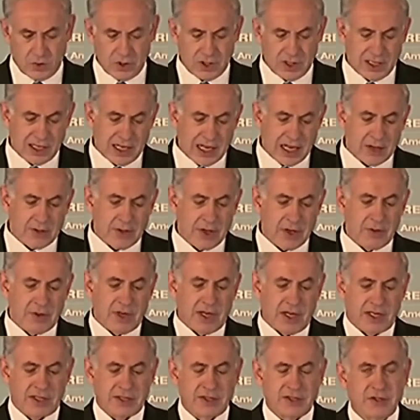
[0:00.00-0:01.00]
would allow
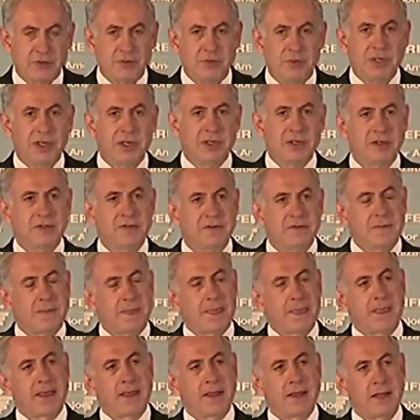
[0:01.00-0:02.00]
Iran to build
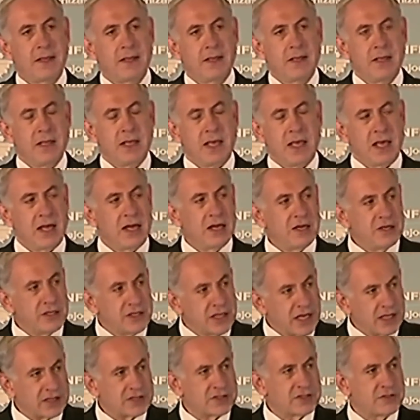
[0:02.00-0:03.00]
an
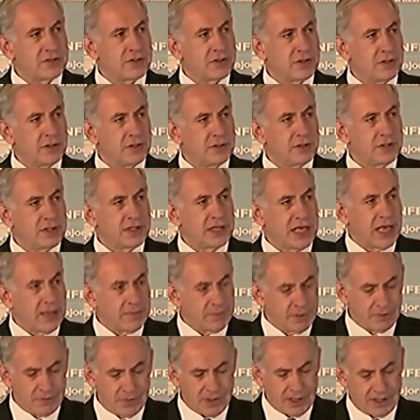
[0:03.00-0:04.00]
industrial
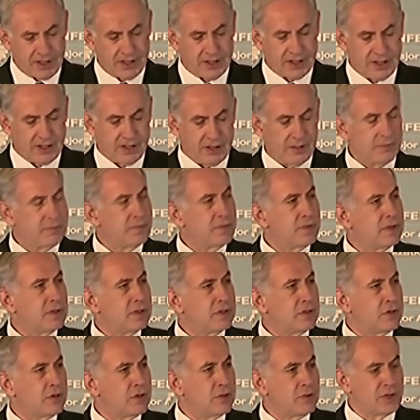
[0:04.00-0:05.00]
capability
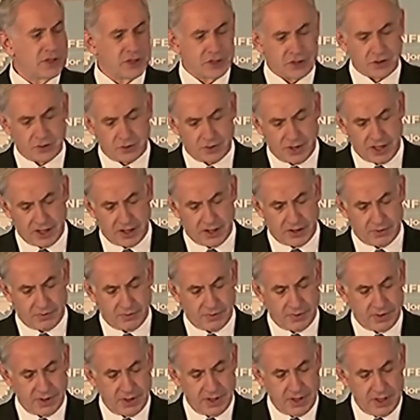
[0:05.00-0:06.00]
to enrich
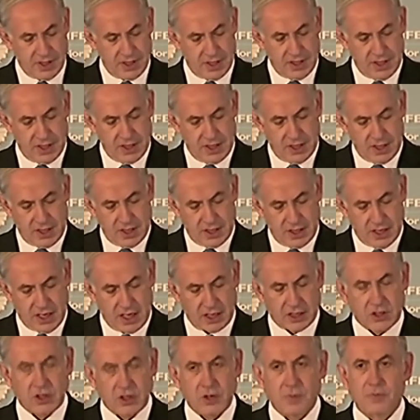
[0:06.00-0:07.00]
uranium
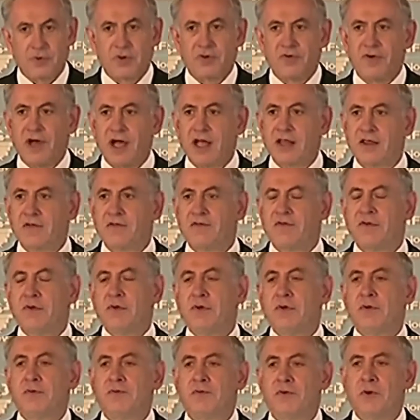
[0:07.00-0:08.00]
that could provide the
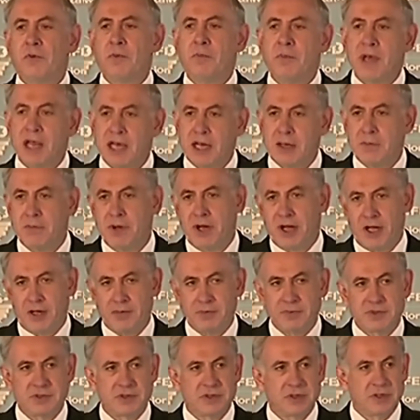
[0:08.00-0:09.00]
fuel for many
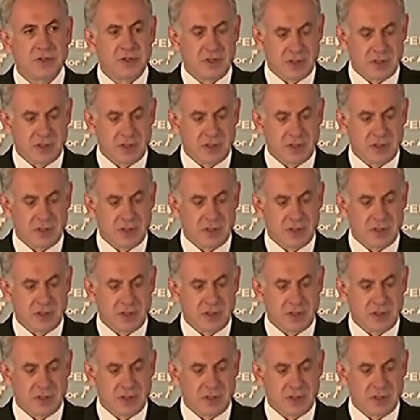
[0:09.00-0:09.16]
bombs